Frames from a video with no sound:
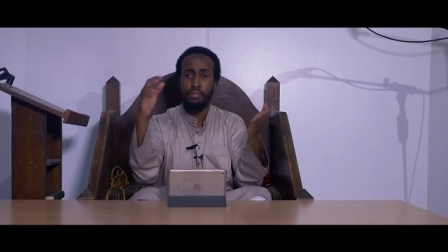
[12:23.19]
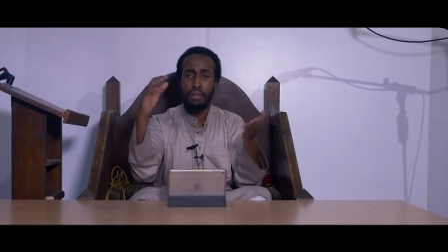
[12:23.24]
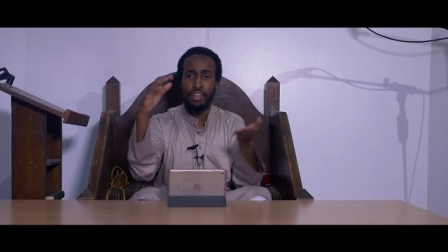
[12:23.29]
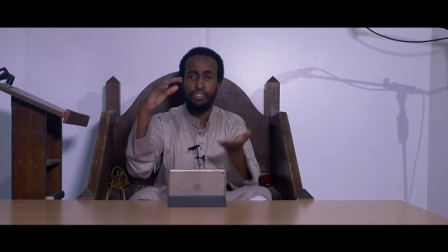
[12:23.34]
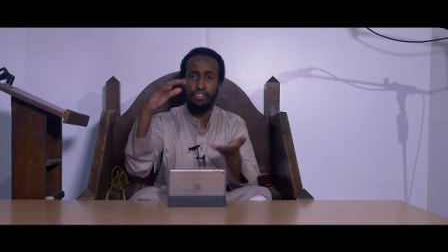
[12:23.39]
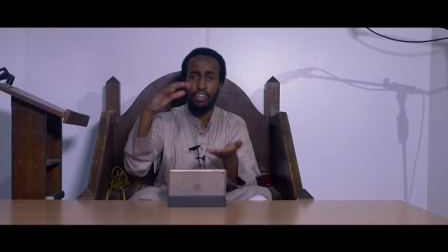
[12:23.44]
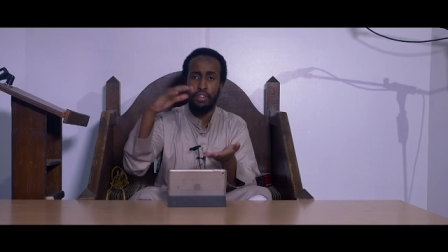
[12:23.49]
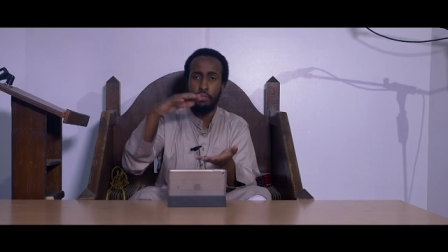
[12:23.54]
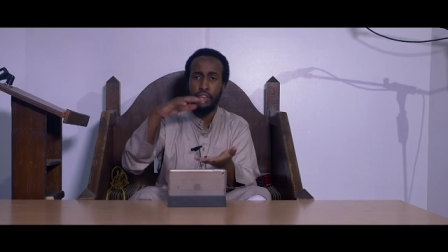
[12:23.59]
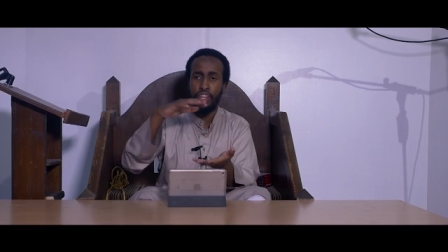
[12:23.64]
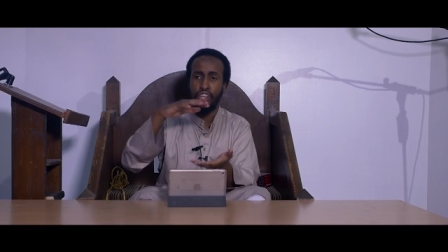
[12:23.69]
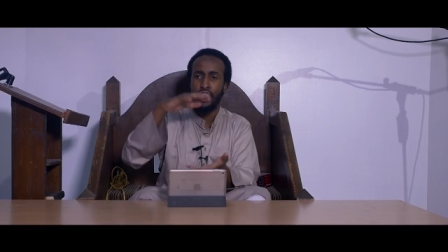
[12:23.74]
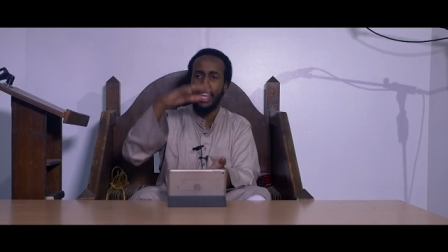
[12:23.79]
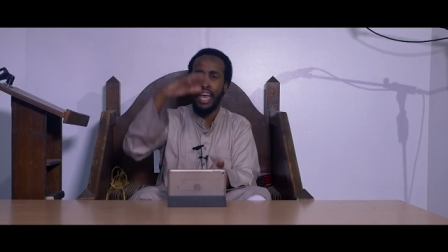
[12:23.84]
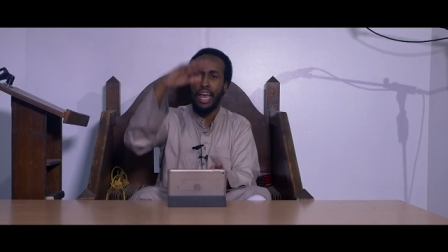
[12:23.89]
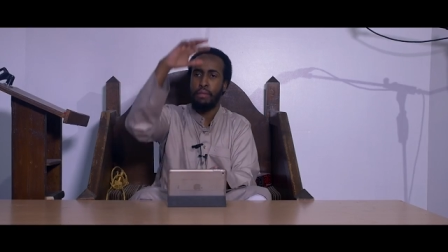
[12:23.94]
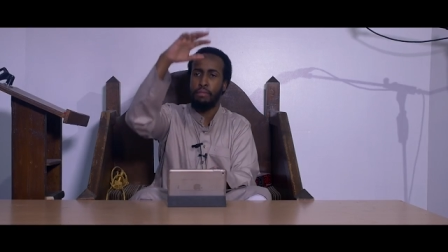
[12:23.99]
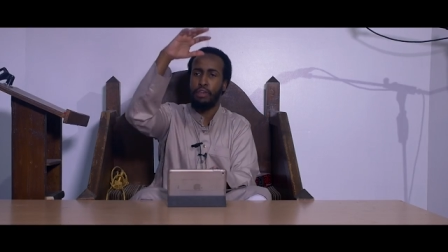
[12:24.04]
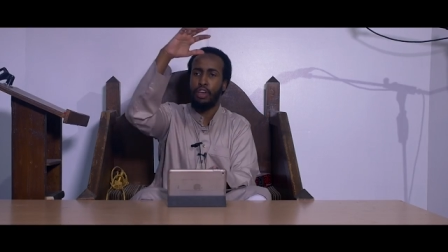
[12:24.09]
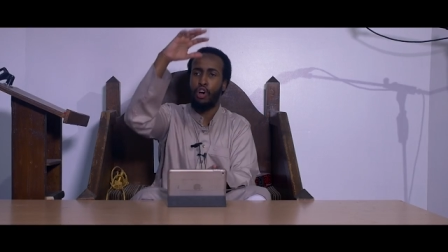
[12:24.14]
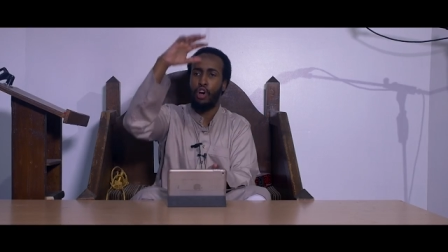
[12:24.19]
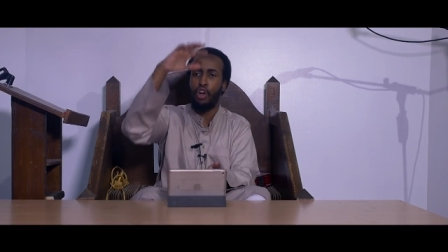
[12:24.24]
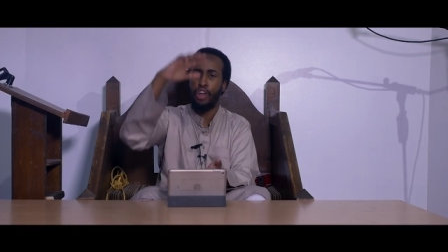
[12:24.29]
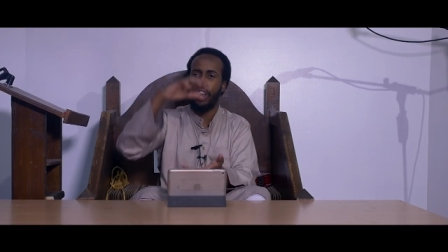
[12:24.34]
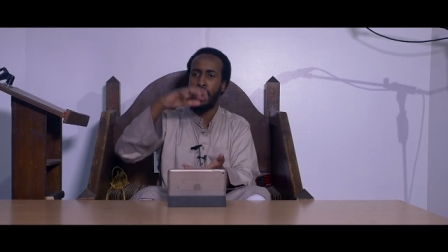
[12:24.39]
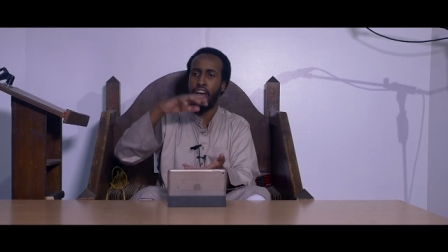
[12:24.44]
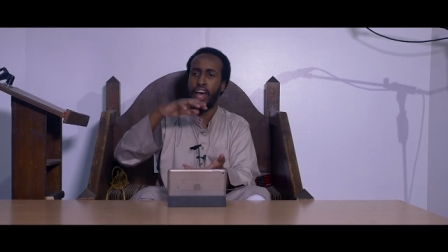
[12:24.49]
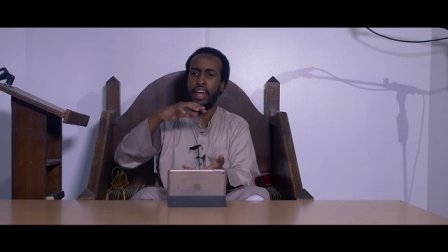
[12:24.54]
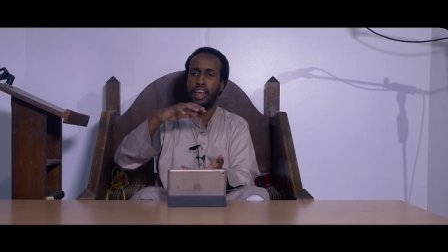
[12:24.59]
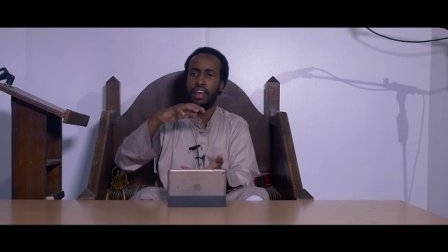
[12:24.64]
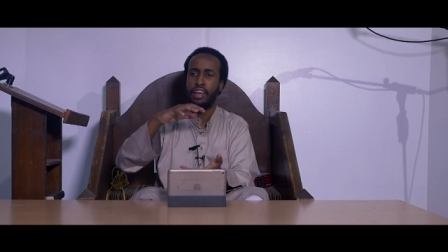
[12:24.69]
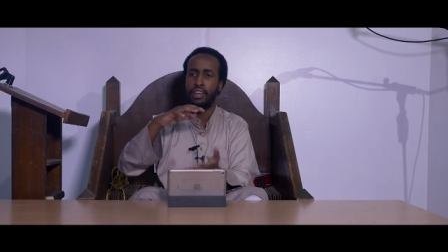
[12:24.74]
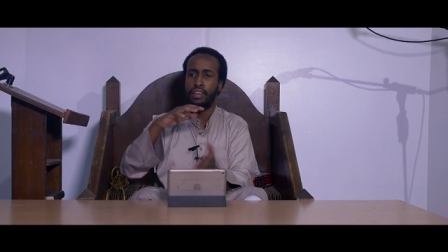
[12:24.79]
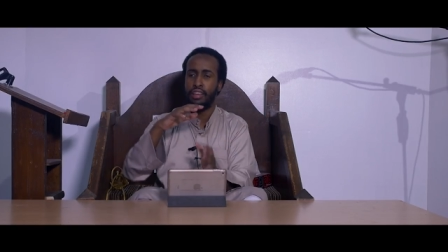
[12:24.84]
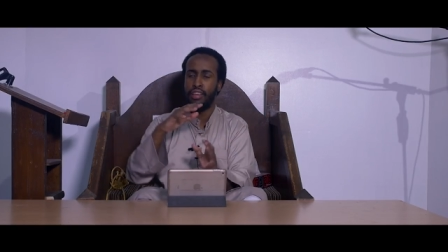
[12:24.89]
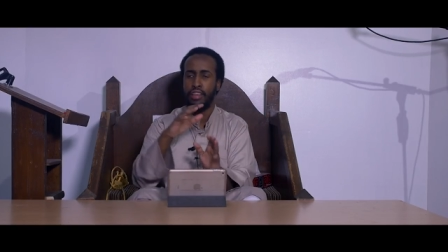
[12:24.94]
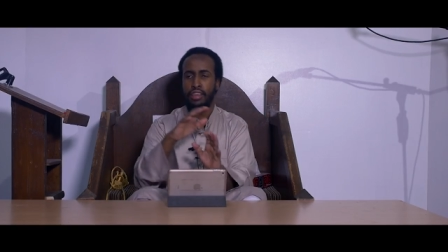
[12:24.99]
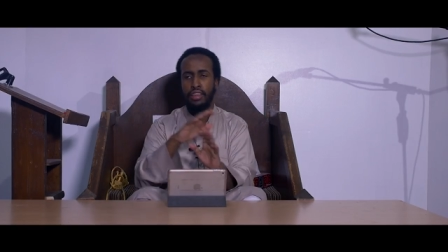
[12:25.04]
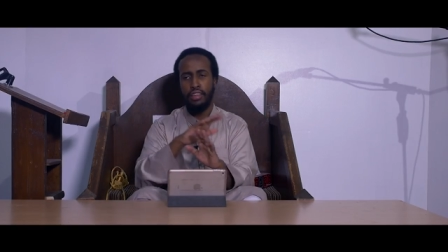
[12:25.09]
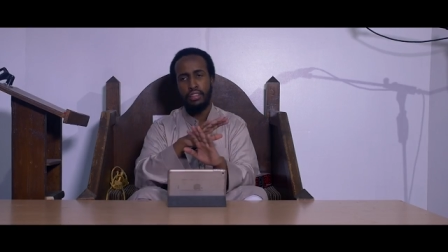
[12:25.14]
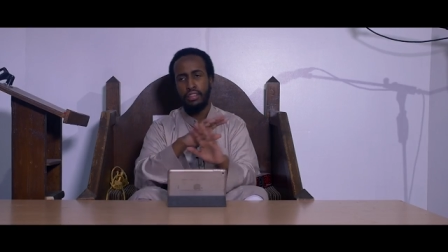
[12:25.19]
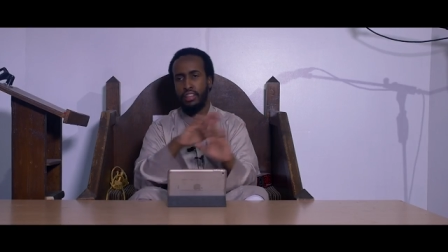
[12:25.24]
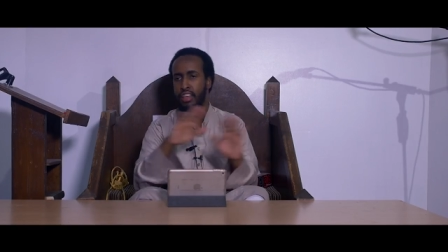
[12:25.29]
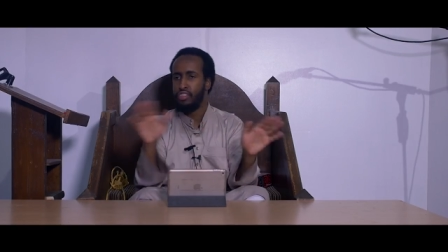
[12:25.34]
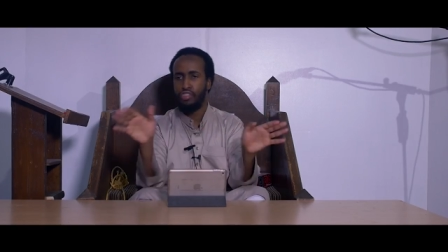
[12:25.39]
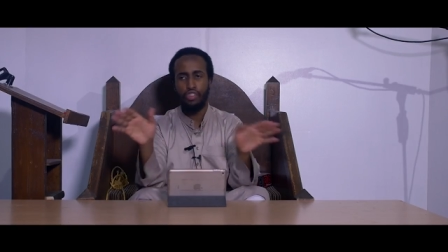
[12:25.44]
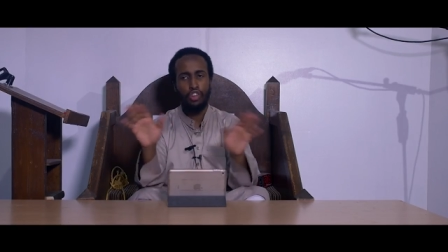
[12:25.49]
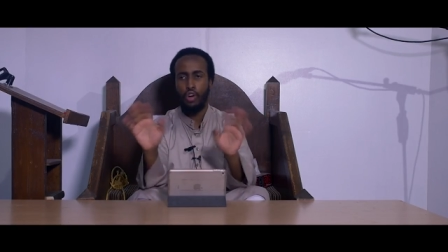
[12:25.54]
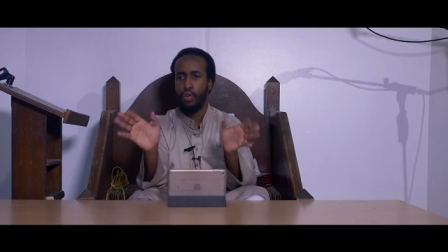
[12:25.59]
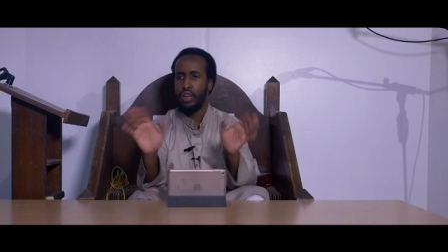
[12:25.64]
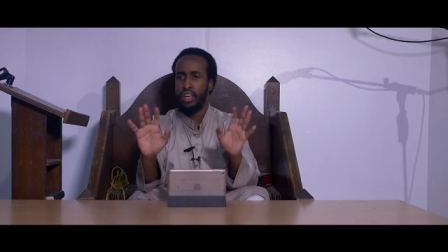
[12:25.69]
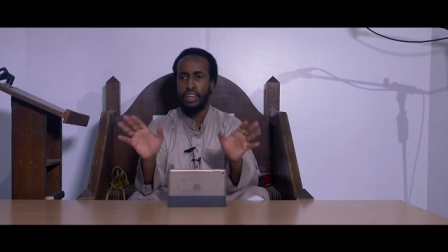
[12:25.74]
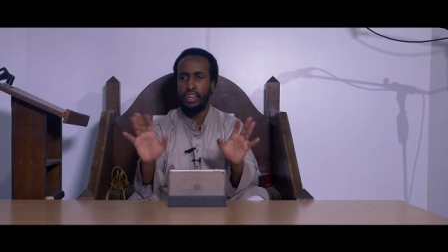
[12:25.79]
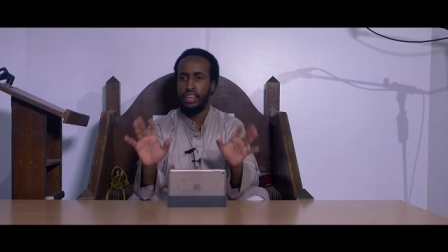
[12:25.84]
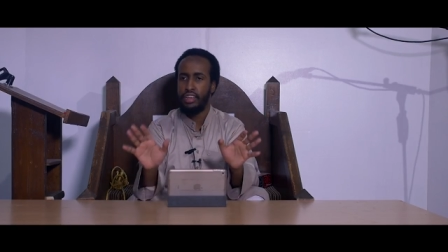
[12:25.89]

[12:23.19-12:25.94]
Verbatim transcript: masjid being jami' or not, there's no